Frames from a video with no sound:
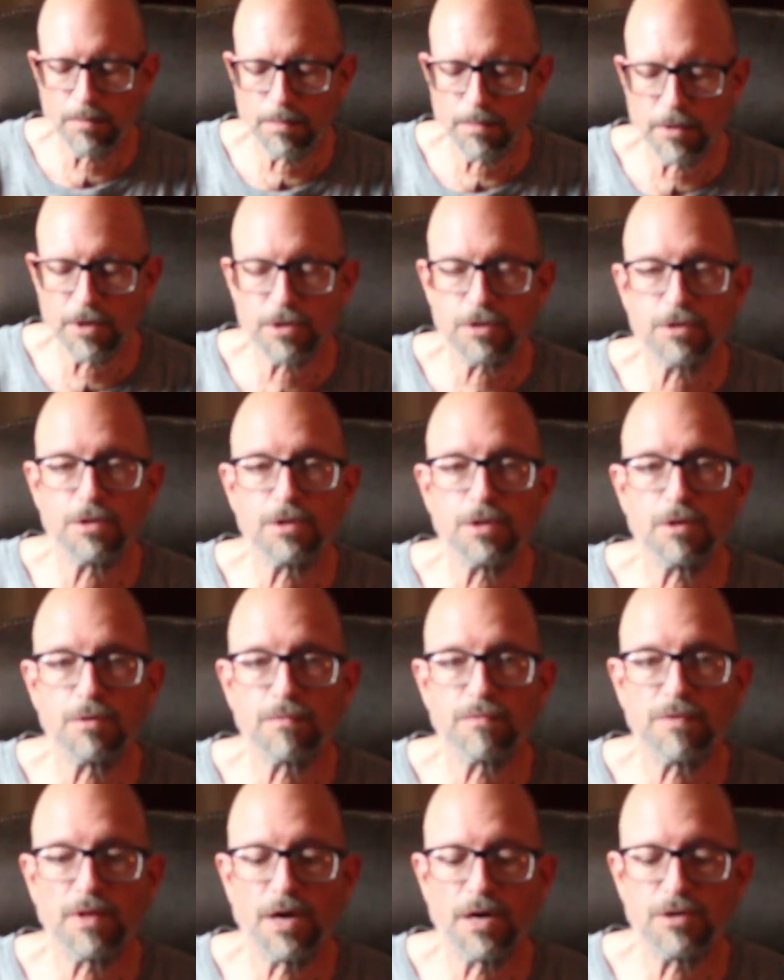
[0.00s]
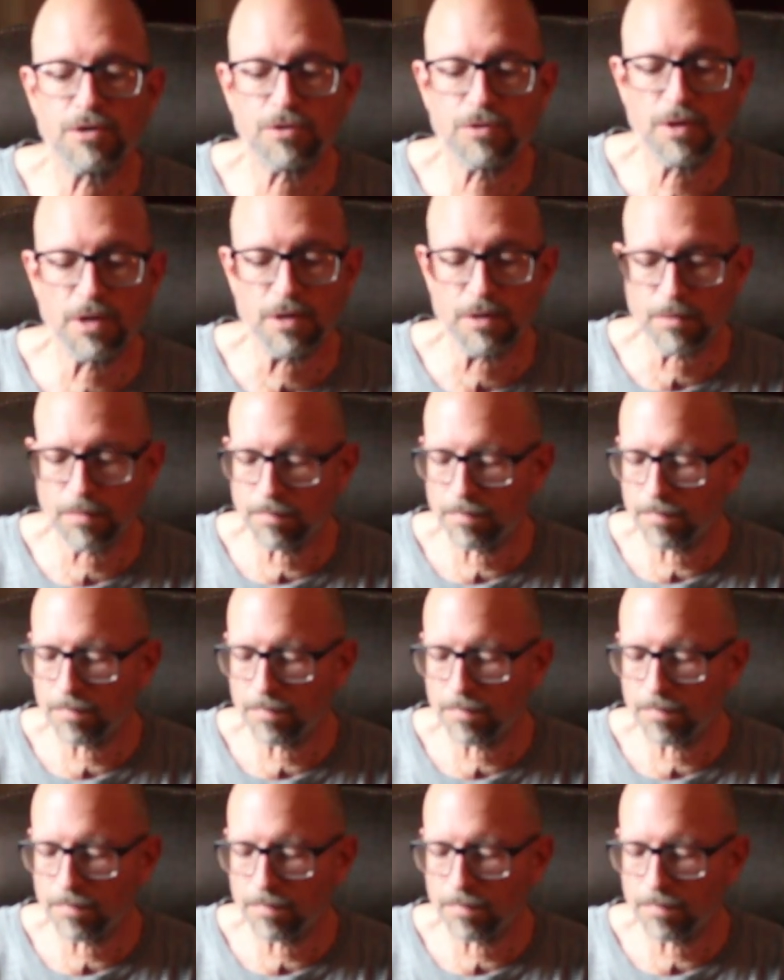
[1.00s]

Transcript: make sure you get it flying straight.